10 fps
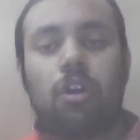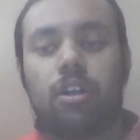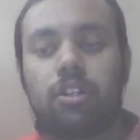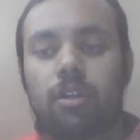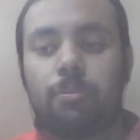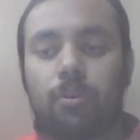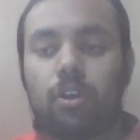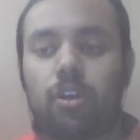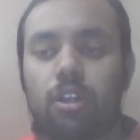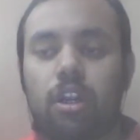uh, worked
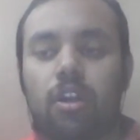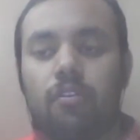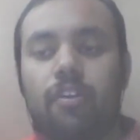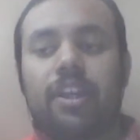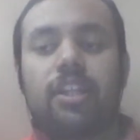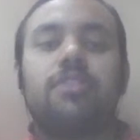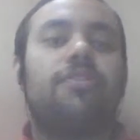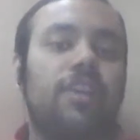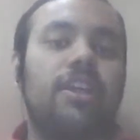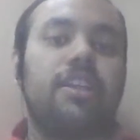upon
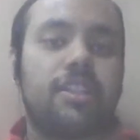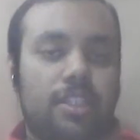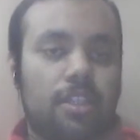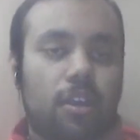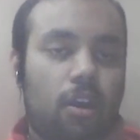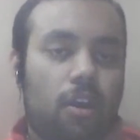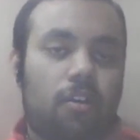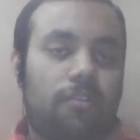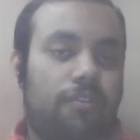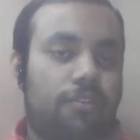various fields
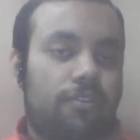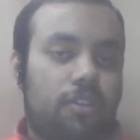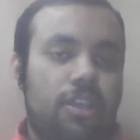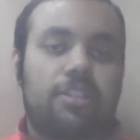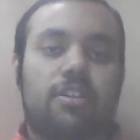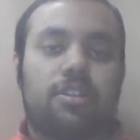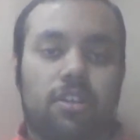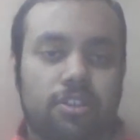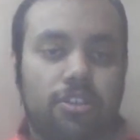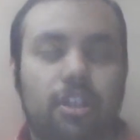of his
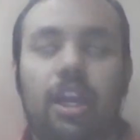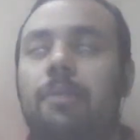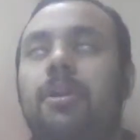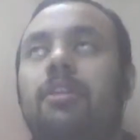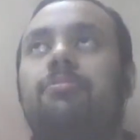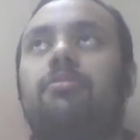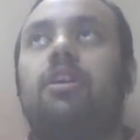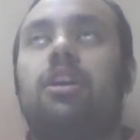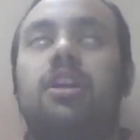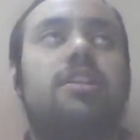research. I
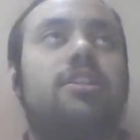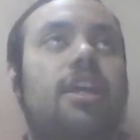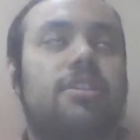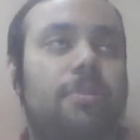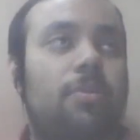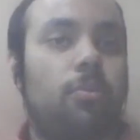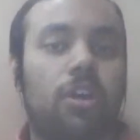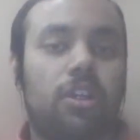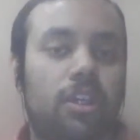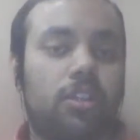mean, he has, has
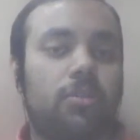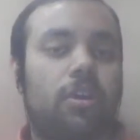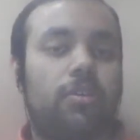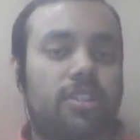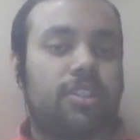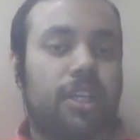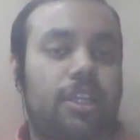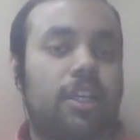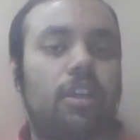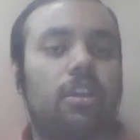been working throughout his
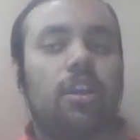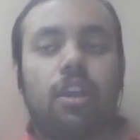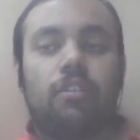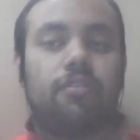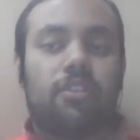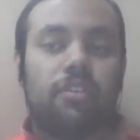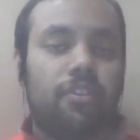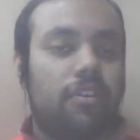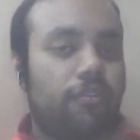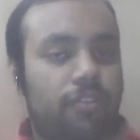career in
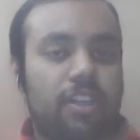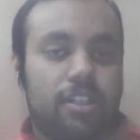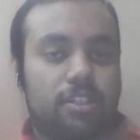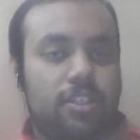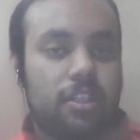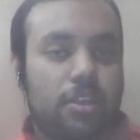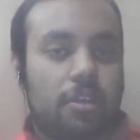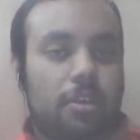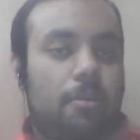different fields